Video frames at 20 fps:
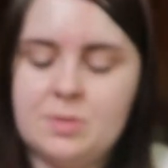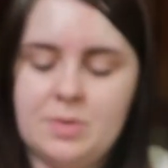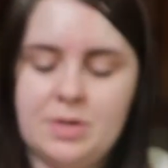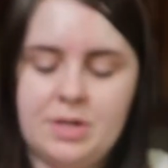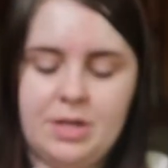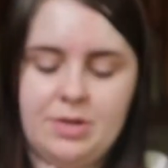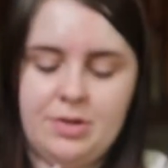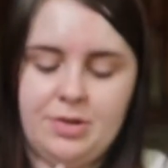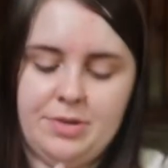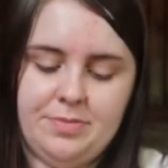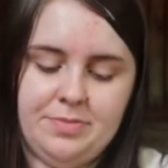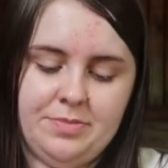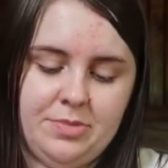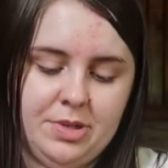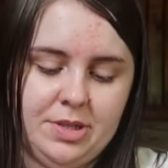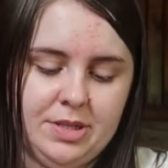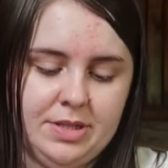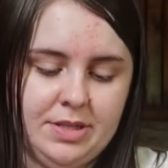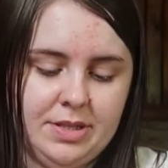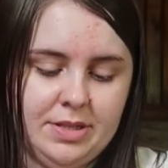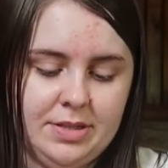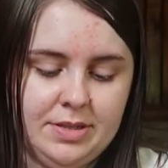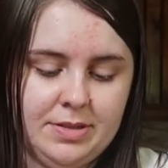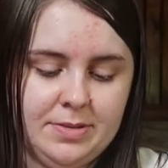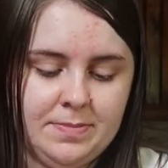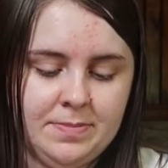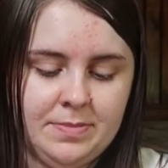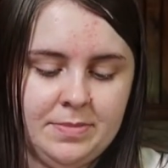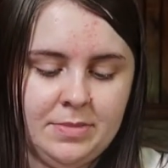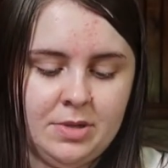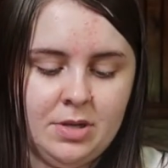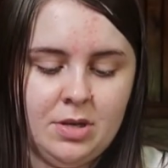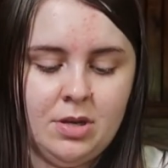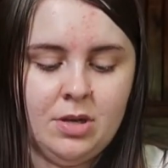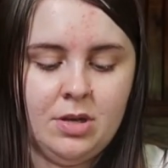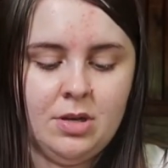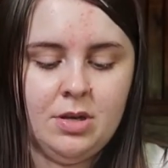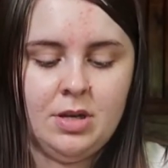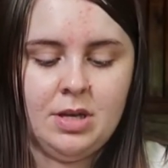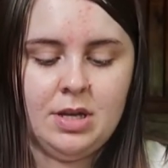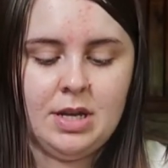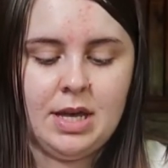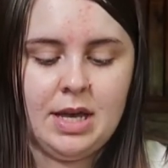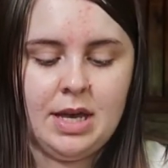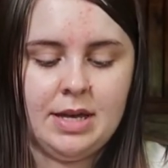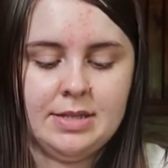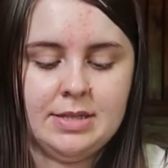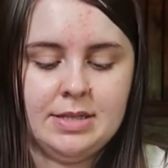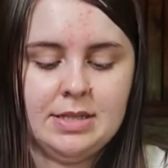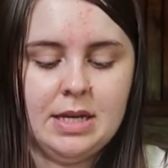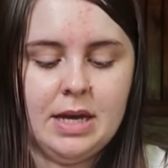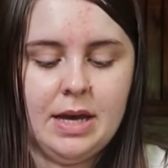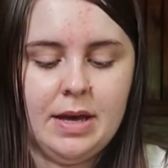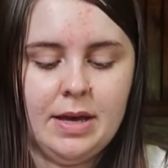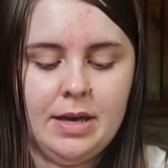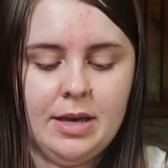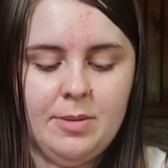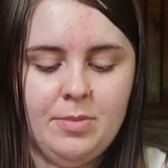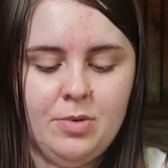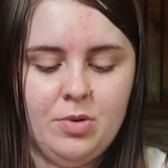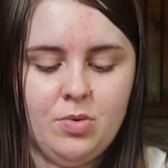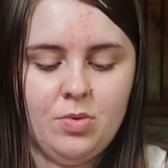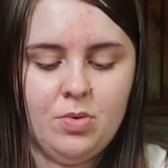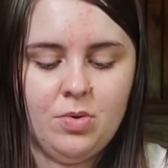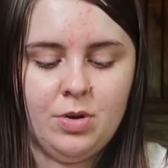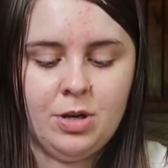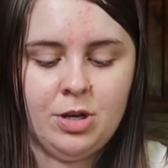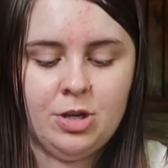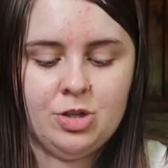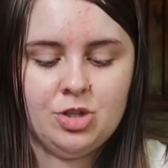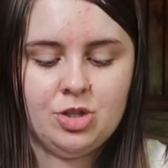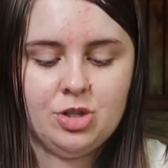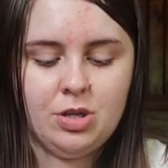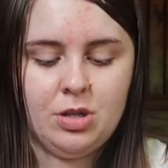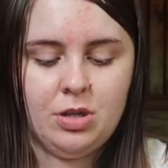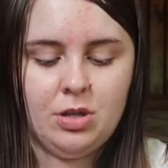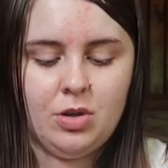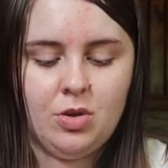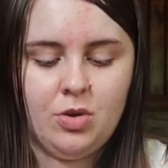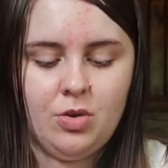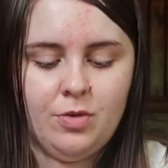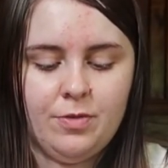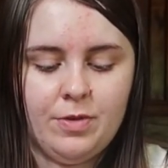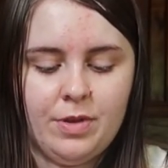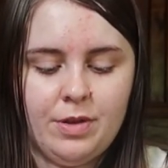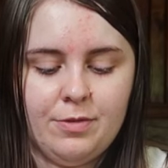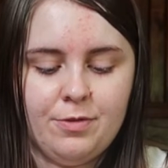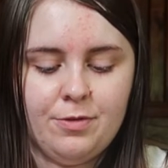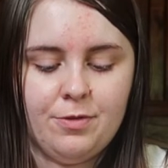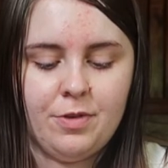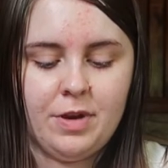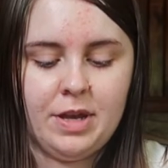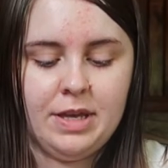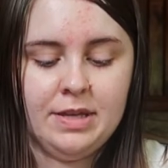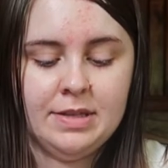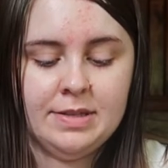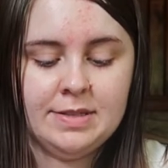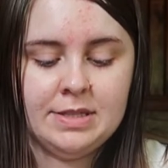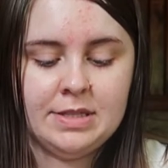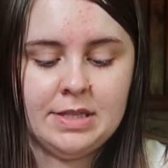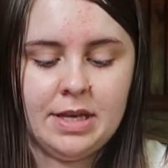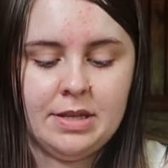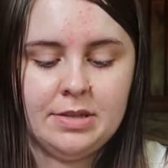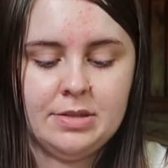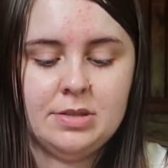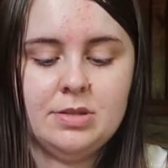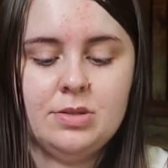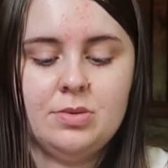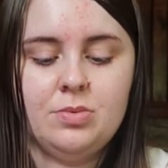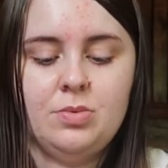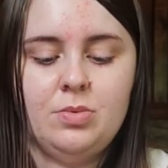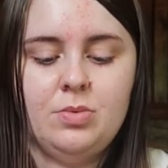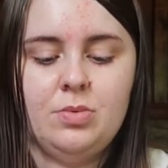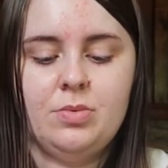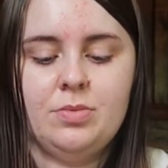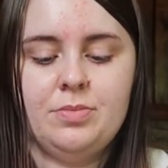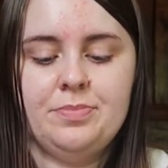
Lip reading: one either. What is this? It has thyme, orange, clove, and frankincense. Ooh.